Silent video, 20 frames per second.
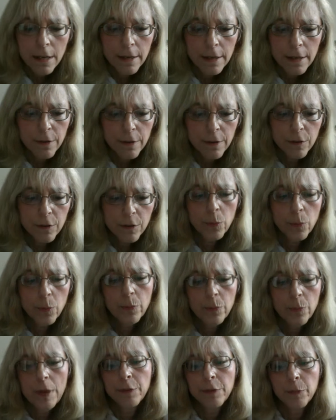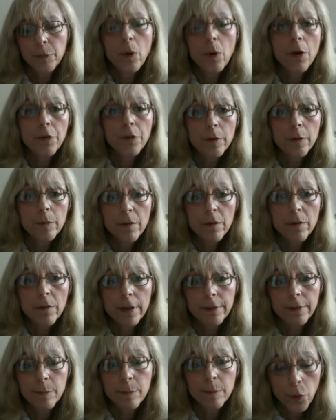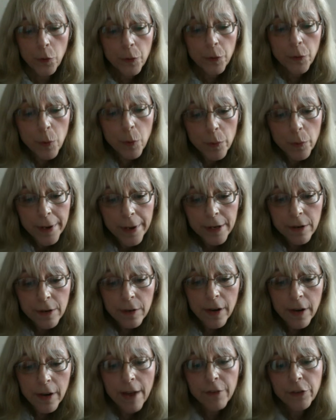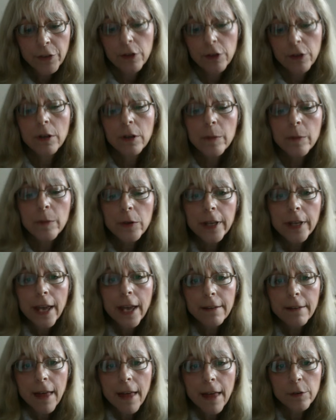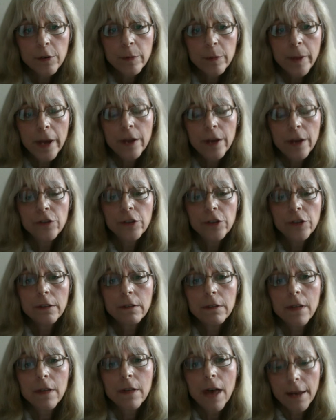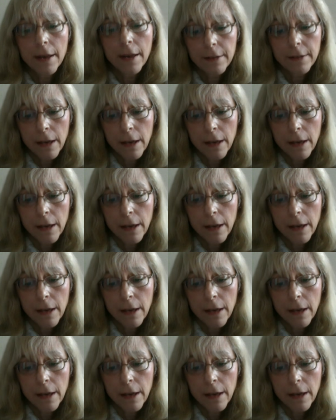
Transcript: So this often prevents multiple radiographs. Do you communicate that to patients that